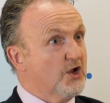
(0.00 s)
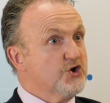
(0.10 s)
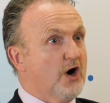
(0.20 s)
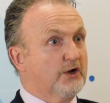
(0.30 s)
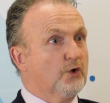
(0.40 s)

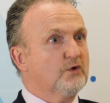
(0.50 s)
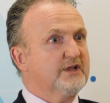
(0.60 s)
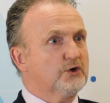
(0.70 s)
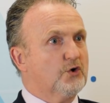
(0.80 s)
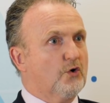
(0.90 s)
not
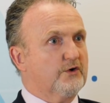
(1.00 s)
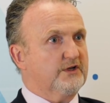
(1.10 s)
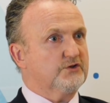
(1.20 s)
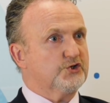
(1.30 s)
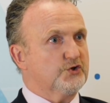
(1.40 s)
only
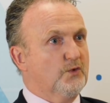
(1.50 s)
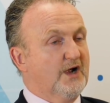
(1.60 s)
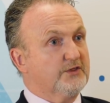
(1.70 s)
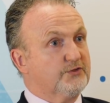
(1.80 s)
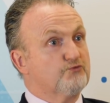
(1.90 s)
according to
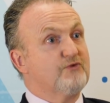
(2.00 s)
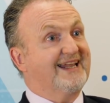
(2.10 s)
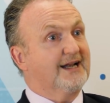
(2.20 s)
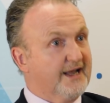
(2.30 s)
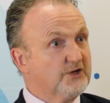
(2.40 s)
the
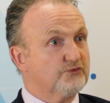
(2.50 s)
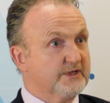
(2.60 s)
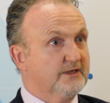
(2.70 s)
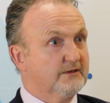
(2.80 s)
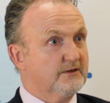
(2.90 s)

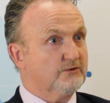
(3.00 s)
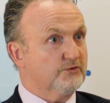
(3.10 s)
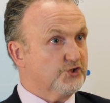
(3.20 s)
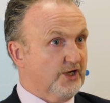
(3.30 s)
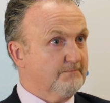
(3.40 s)
regulatory
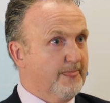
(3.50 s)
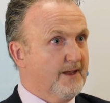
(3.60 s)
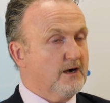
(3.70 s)
regime,